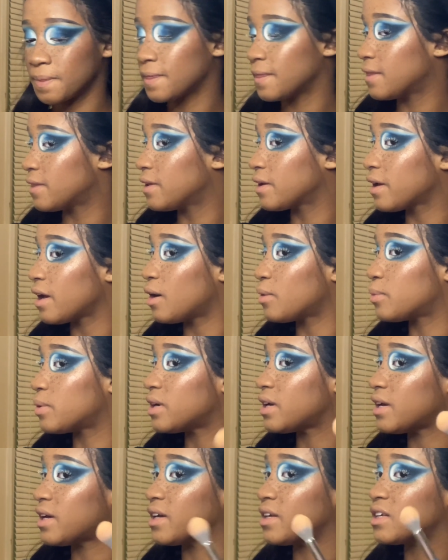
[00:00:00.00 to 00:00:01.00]
Look at how
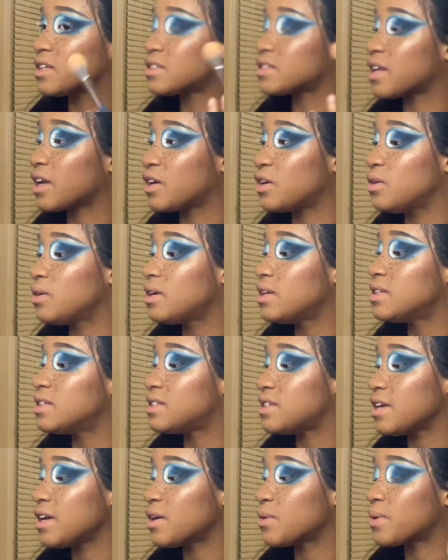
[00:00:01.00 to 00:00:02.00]
pretty it is. Like, you can
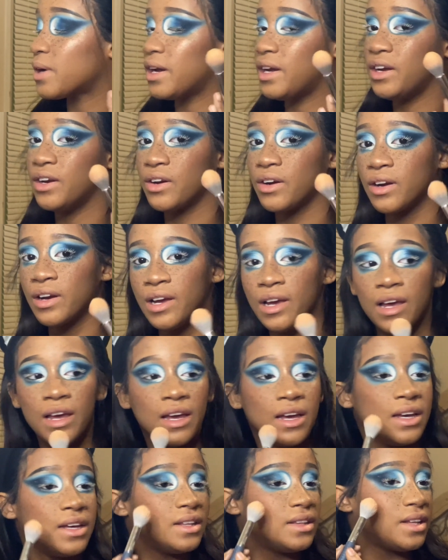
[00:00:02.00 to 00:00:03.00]
see it right here,
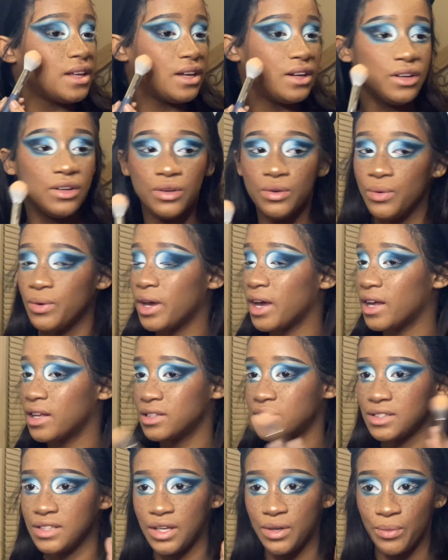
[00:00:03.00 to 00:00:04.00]
and then you can't
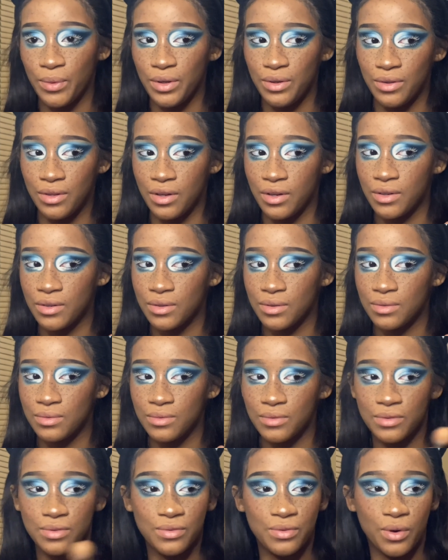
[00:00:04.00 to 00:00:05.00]
see it when you look
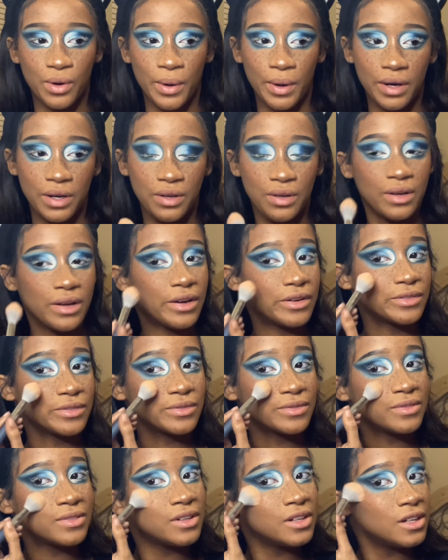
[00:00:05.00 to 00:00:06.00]
forward, you know?
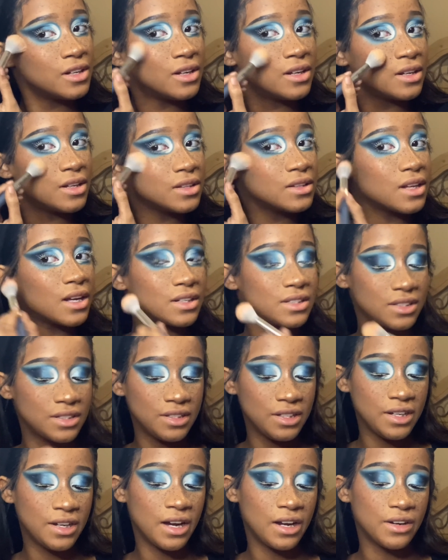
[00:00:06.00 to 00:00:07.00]
That's the
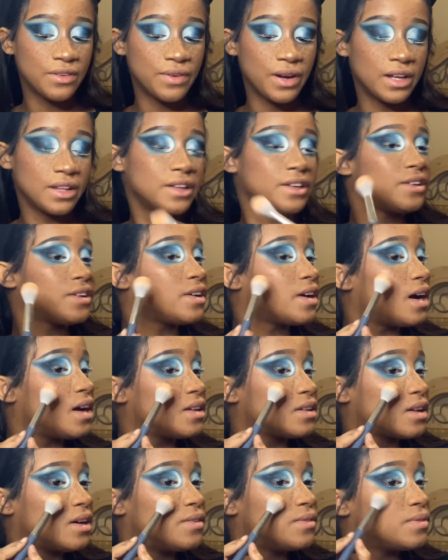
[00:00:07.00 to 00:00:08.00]
kind of highlighter I
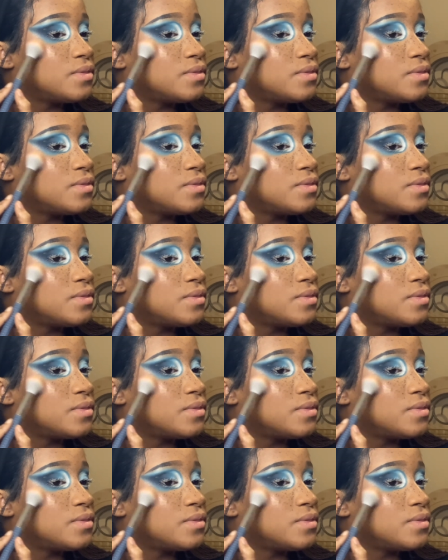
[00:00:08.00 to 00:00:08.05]
love.